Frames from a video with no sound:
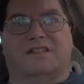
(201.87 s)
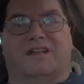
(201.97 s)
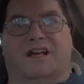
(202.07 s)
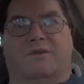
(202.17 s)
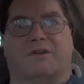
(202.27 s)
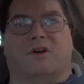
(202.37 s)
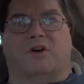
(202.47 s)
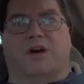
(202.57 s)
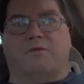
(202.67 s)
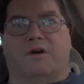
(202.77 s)
And I went,
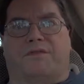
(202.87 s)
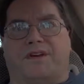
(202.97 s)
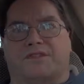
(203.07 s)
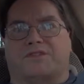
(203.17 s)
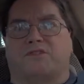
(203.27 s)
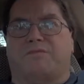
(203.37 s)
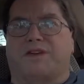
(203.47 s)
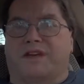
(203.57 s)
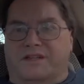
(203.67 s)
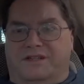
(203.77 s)
oh, I want that so
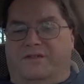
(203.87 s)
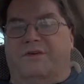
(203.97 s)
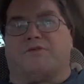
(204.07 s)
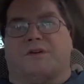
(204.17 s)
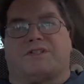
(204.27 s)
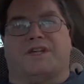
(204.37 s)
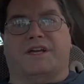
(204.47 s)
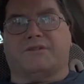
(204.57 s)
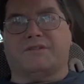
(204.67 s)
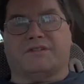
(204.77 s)
bad. You never have too much sanguine.